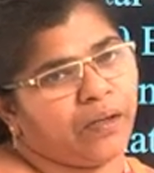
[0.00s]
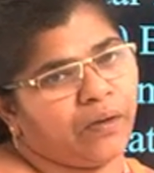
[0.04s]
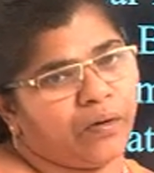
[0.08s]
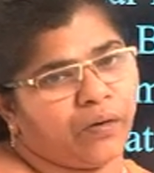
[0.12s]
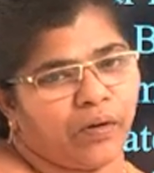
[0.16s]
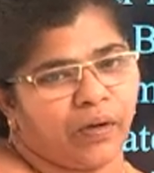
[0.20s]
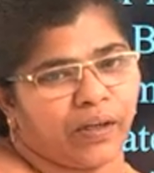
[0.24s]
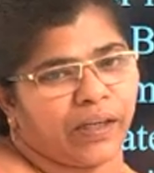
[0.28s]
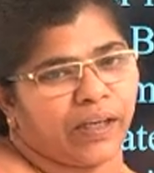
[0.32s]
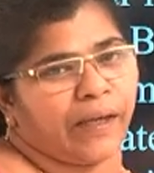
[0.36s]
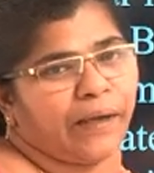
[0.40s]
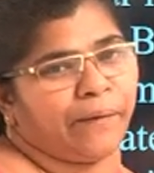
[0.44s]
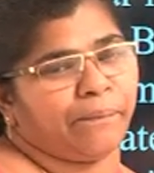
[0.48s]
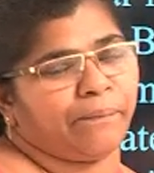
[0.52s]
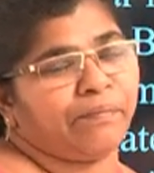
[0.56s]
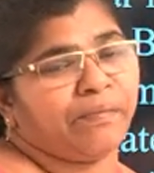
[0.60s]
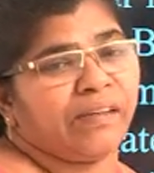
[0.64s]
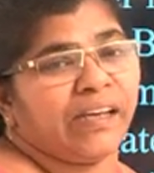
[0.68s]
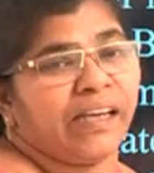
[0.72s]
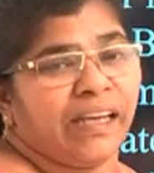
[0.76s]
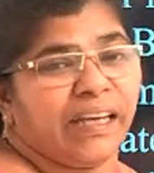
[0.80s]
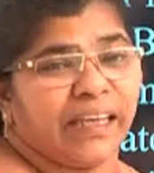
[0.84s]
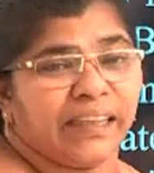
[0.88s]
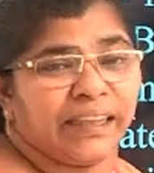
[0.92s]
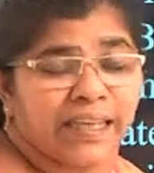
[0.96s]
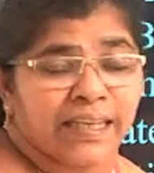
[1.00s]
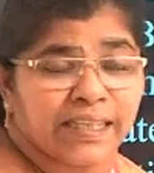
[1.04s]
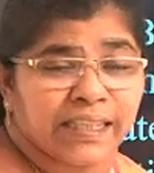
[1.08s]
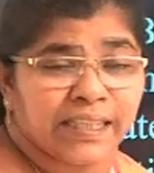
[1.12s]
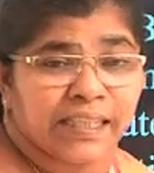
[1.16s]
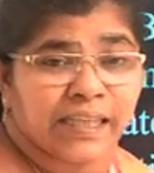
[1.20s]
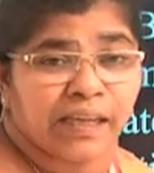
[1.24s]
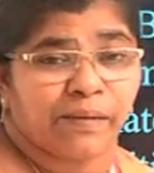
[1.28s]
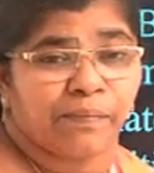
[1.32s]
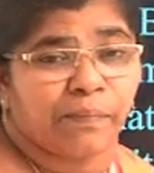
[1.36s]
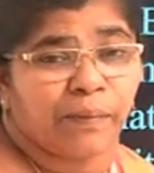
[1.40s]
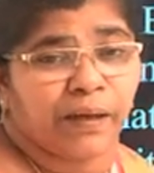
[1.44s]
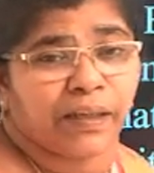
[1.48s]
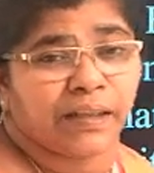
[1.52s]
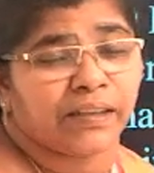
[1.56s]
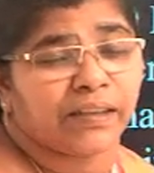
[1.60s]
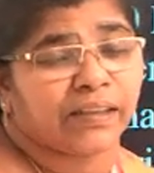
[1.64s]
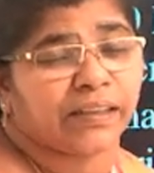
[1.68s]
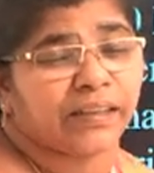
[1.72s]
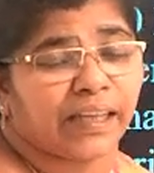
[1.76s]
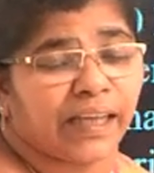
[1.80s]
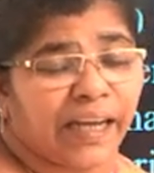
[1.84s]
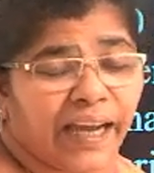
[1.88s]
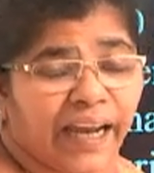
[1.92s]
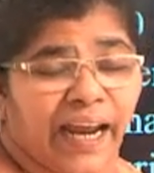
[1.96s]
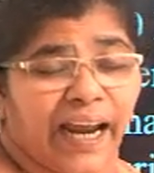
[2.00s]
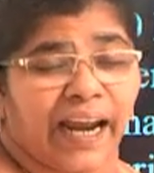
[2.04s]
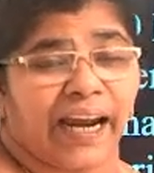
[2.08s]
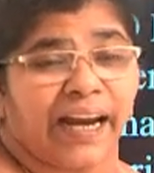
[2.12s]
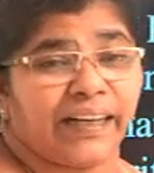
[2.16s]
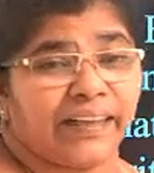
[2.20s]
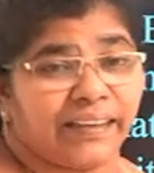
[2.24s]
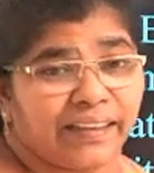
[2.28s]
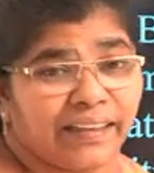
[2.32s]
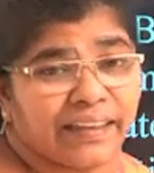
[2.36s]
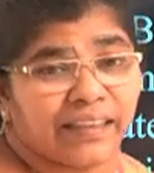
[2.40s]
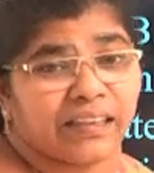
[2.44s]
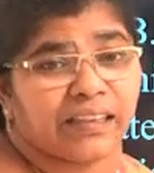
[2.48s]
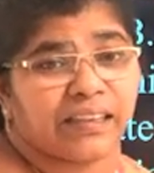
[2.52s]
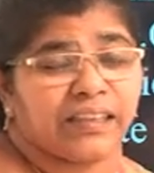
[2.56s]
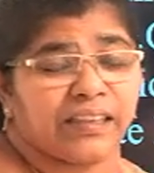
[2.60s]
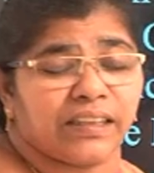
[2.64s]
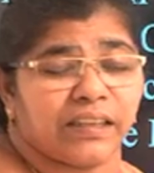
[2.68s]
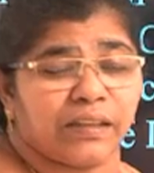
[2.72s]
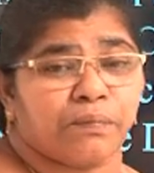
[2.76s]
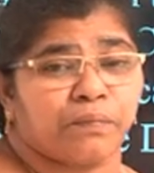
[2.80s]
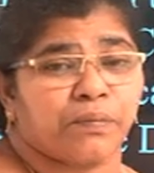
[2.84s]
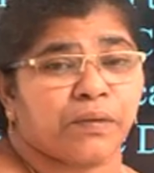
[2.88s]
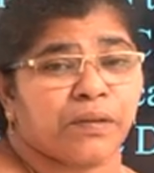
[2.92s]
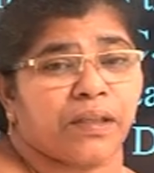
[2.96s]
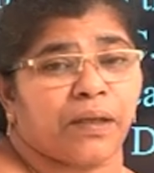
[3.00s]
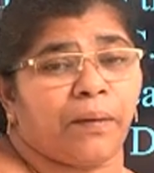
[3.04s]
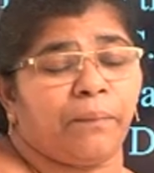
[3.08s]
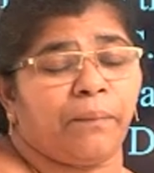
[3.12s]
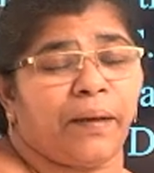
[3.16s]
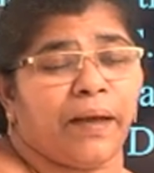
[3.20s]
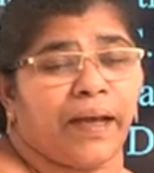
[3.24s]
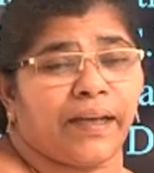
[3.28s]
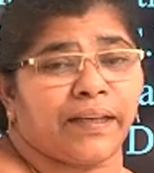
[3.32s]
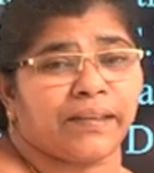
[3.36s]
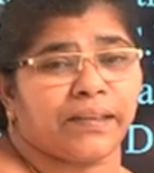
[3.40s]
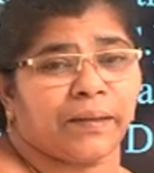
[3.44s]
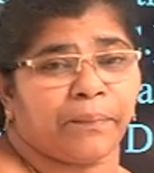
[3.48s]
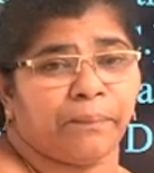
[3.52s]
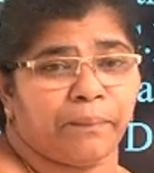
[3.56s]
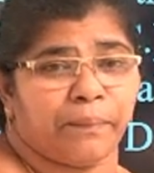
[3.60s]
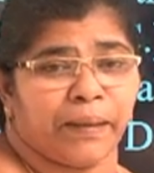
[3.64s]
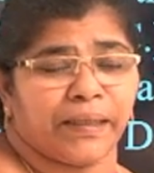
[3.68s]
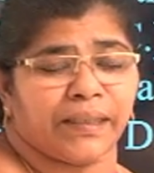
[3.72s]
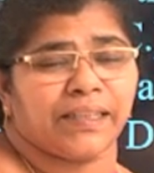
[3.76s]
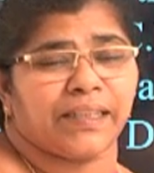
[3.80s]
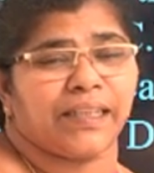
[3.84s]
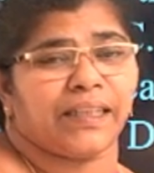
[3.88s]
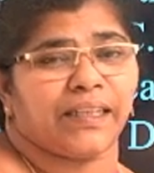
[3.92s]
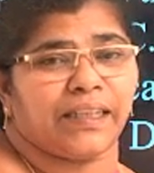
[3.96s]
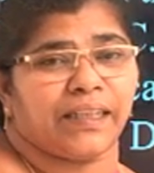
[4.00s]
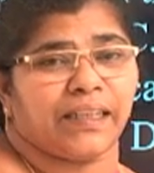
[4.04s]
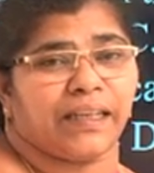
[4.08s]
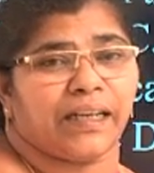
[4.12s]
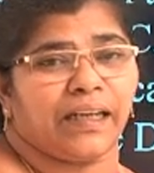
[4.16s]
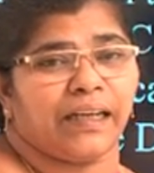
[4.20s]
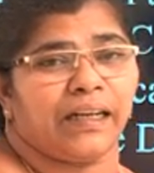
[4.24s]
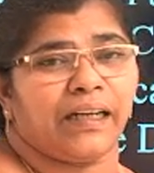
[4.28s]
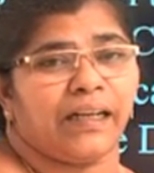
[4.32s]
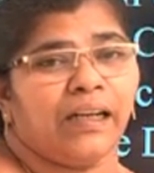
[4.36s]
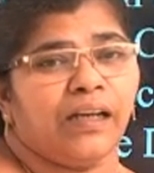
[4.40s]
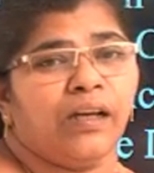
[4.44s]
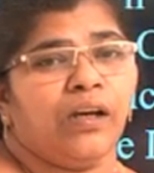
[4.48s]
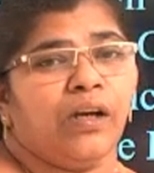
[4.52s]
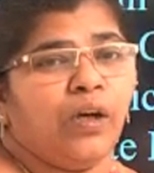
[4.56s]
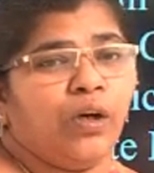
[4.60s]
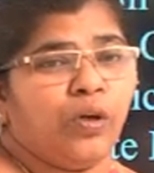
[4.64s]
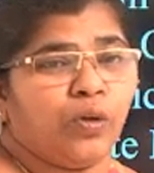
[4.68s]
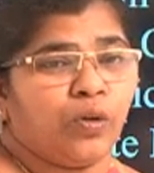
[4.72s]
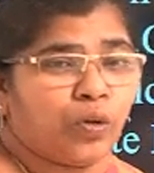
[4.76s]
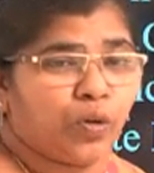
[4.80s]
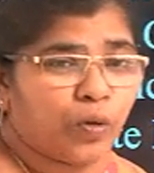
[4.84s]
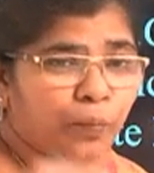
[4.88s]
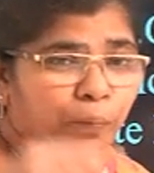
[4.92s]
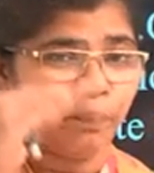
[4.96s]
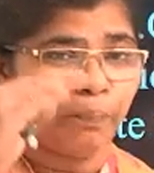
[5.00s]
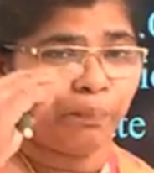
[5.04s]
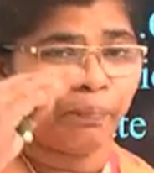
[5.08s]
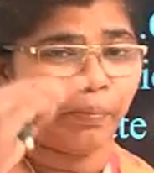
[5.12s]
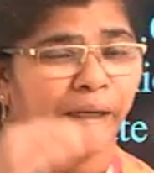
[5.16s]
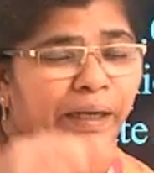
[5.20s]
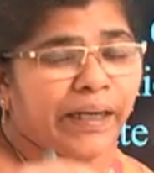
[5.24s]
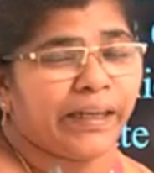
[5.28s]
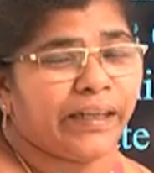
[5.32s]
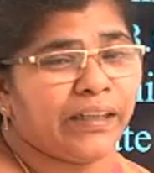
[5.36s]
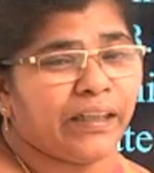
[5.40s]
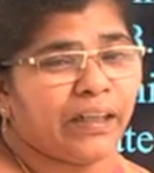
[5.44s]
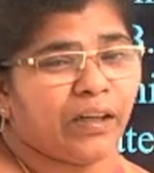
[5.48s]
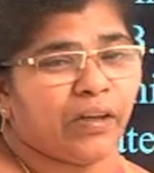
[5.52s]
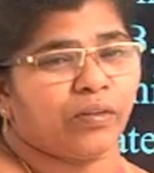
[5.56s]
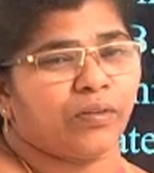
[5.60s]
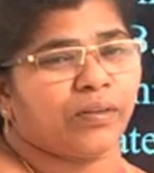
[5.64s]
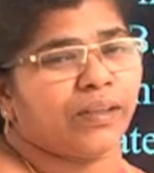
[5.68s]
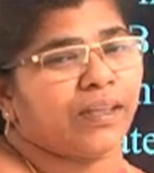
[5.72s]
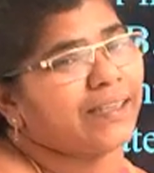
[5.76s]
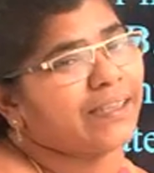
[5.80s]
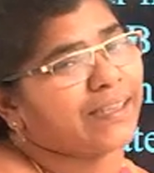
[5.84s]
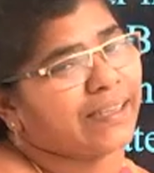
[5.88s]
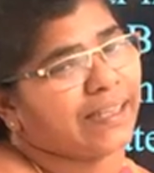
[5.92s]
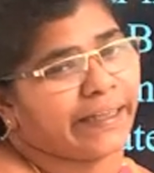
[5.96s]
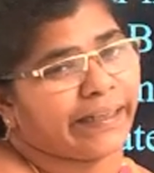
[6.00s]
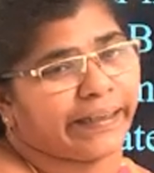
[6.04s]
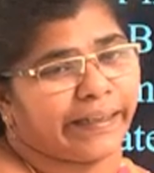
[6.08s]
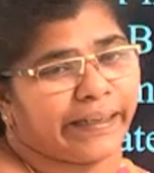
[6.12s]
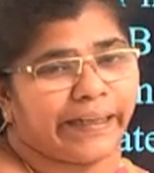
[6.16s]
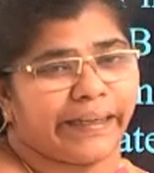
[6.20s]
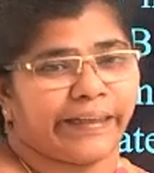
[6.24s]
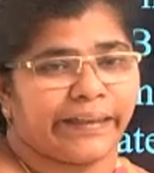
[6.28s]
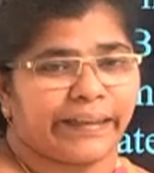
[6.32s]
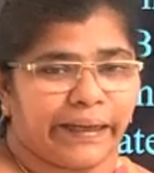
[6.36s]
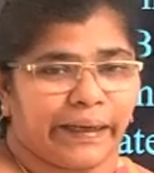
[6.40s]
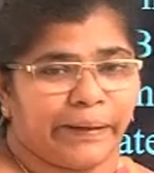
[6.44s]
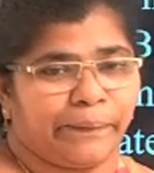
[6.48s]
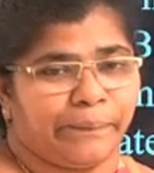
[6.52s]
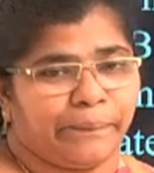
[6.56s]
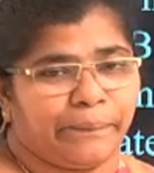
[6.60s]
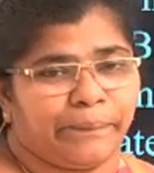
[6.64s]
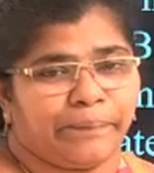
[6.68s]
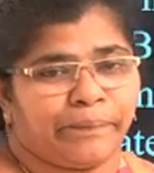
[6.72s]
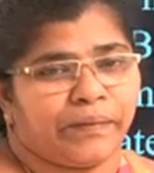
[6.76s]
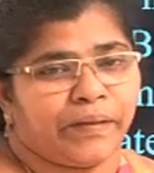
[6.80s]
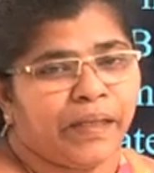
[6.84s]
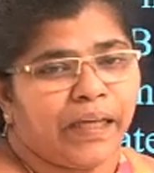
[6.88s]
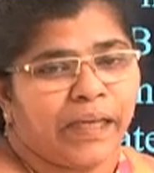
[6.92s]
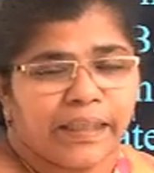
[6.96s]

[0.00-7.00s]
Okay, in the cement they add this gypsum as a material to bring down the setting time.